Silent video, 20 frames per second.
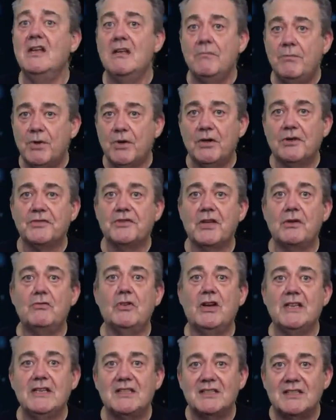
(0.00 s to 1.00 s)
but also
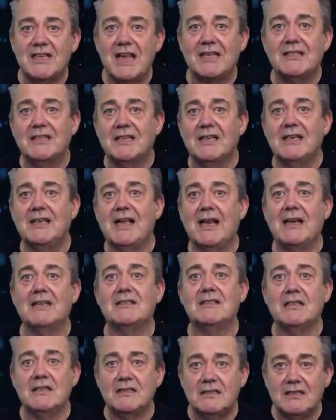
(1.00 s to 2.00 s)
running static
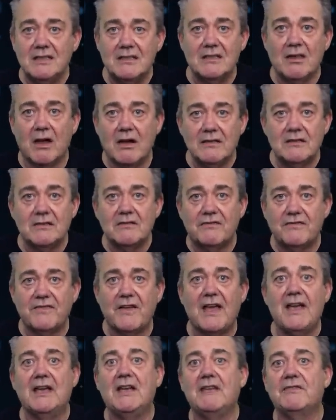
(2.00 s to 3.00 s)
analysis designed to
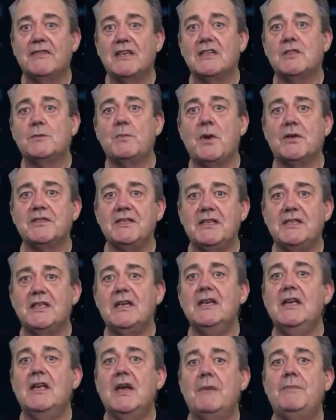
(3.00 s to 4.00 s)
fail if they spotted
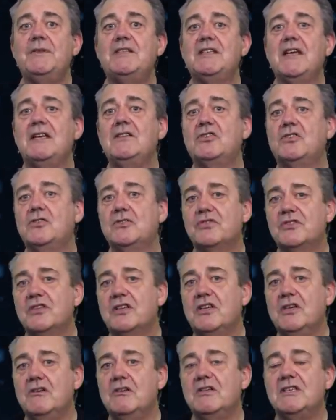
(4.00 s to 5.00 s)
a potential
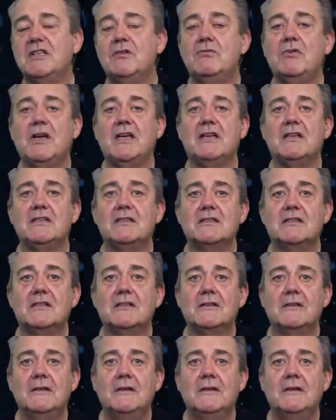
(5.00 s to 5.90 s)
security risk.